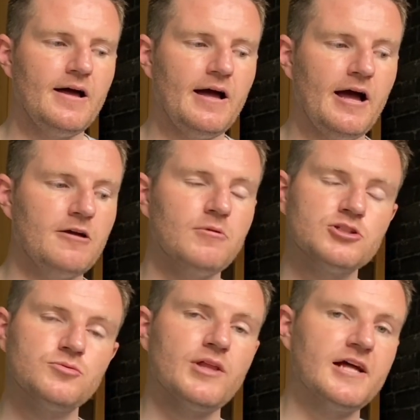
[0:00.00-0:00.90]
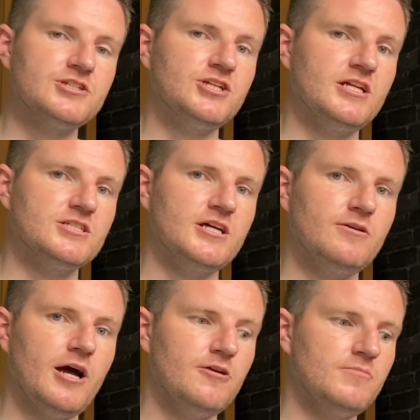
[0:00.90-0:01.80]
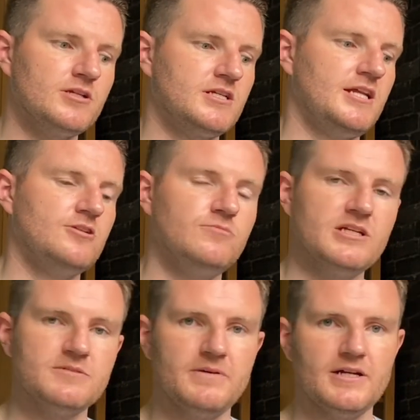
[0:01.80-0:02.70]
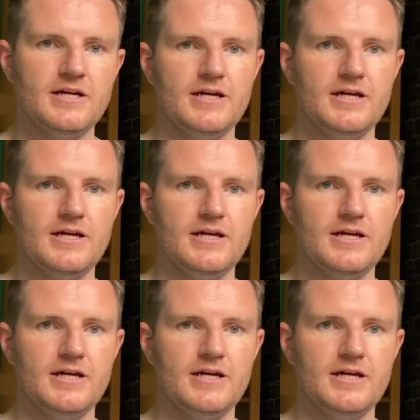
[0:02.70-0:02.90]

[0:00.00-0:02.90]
how much will that change now? How much can that unique spirit